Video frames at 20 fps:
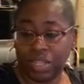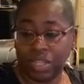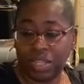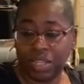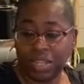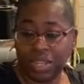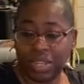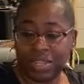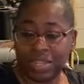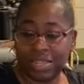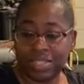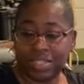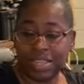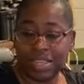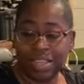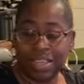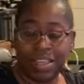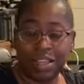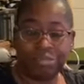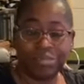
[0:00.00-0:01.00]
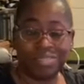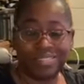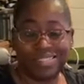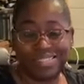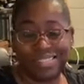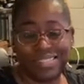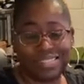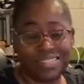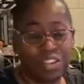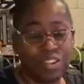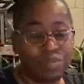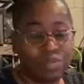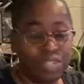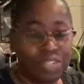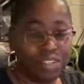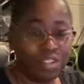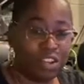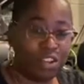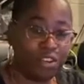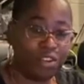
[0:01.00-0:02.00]
And like I say, I'm
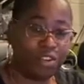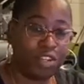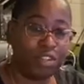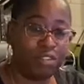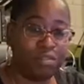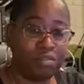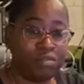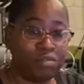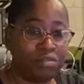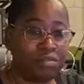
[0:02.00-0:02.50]
slowly learning